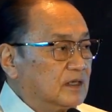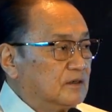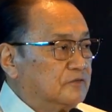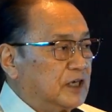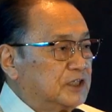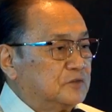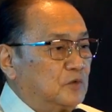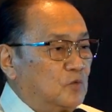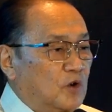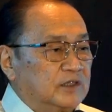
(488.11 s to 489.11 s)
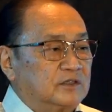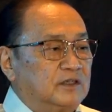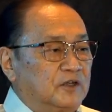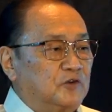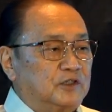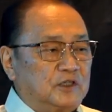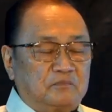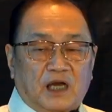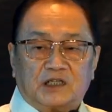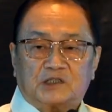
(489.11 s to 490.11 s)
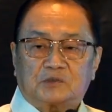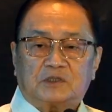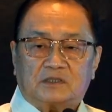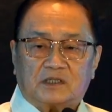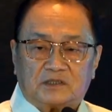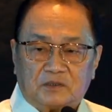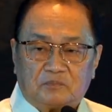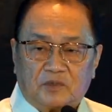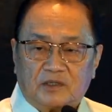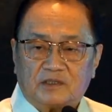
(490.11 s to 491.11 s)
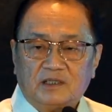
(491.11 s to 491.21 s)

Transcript: Fresh from Wharton, I thought that management was as simple